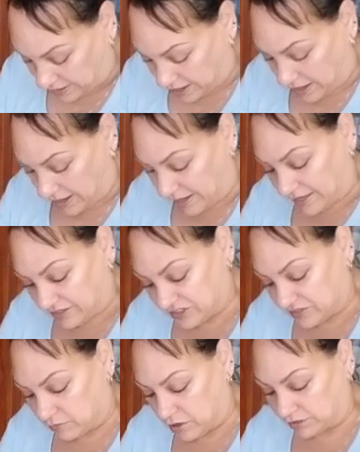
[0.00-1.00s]
I like a
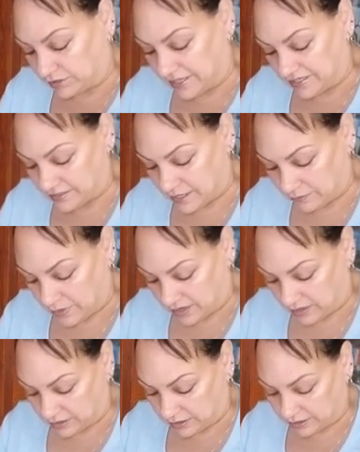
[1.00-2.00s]
small dice on my
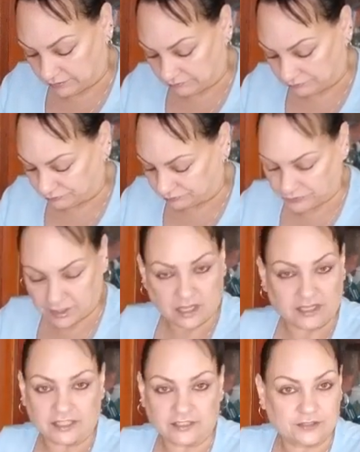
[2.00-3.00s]
onion.
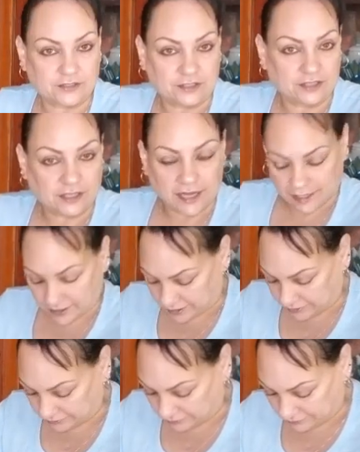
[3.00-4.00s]
Cut it to your
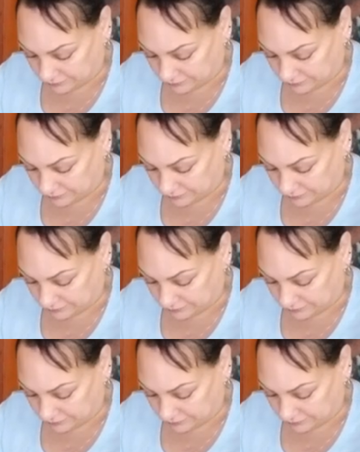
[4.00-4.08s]
liking.